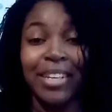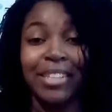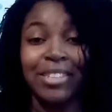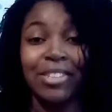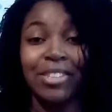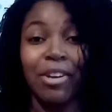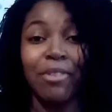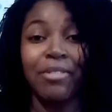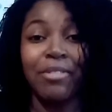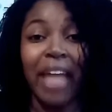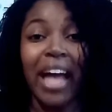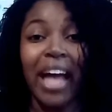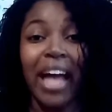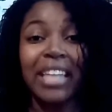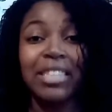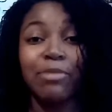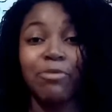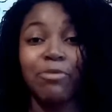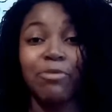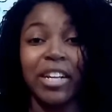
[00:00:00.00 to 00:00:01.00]
so
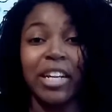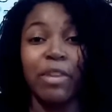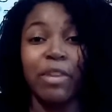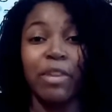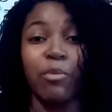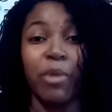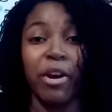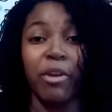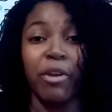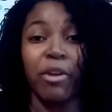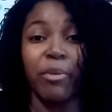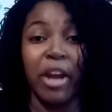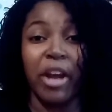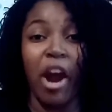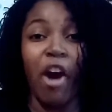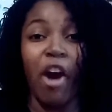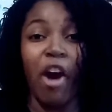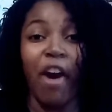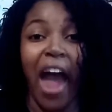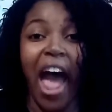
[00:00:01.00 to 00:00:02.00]
that's really where we
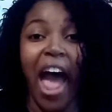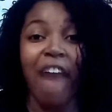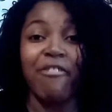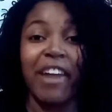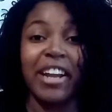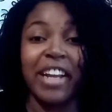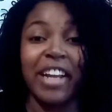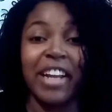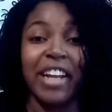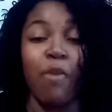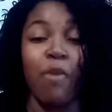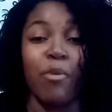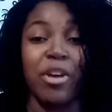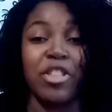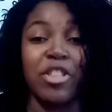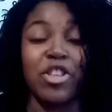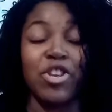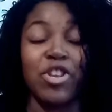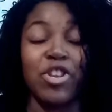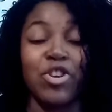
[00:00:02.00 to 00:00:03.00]
are at right now
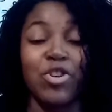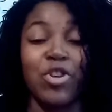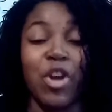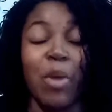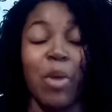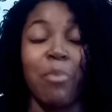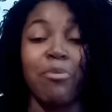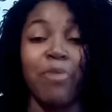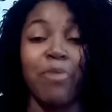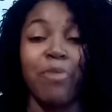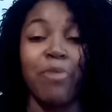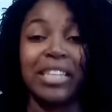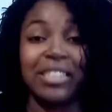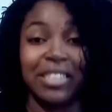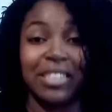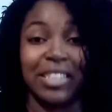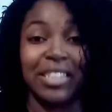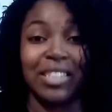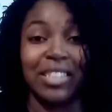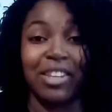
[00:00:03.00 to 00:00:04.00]
with unit
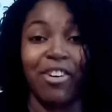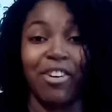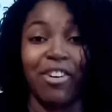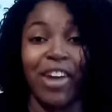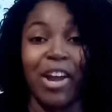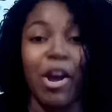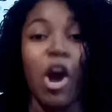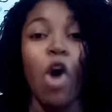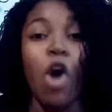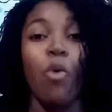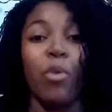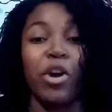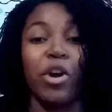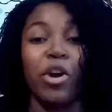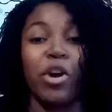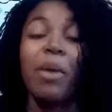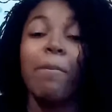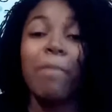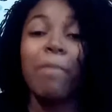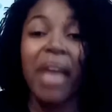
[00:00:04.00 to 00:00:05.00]
prices, all right?
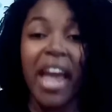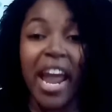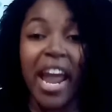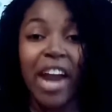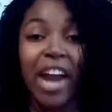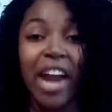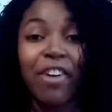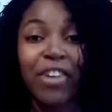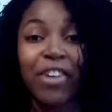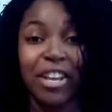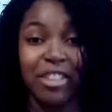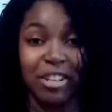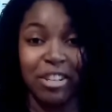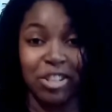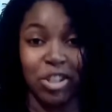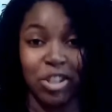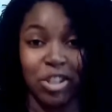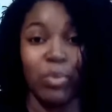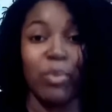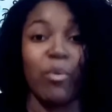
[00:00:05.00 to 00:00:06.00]
We're comparing the
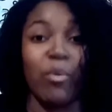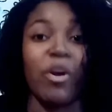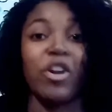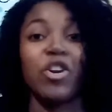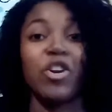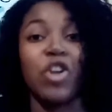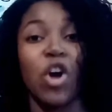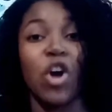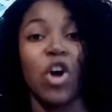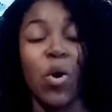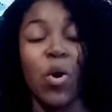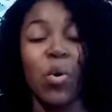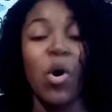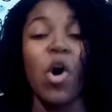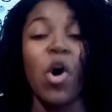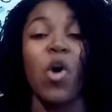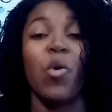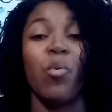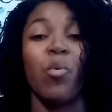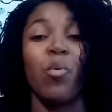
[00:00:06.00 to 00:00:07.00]
two. We want to
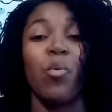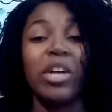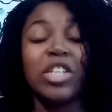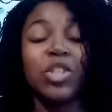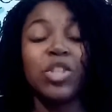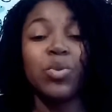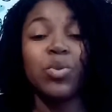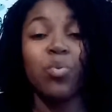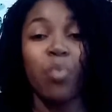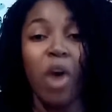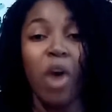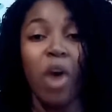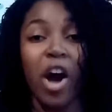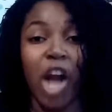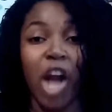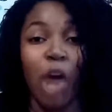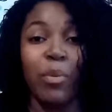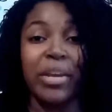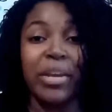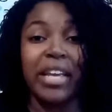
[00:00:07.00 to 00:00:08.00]
know which
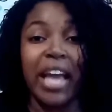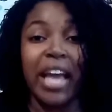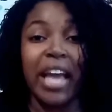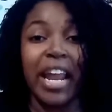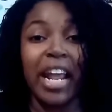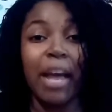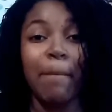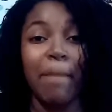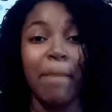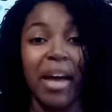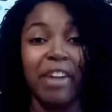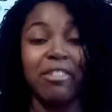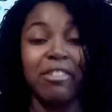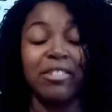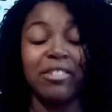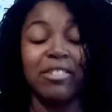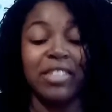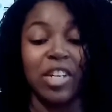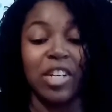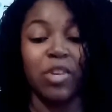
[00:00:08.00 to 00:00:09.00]
one are we getting a better
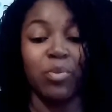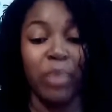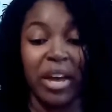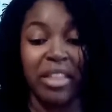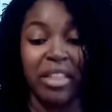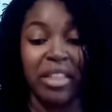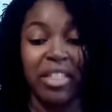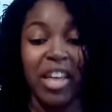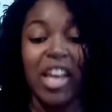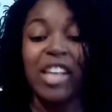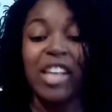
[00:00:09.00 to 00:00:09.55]
deal with.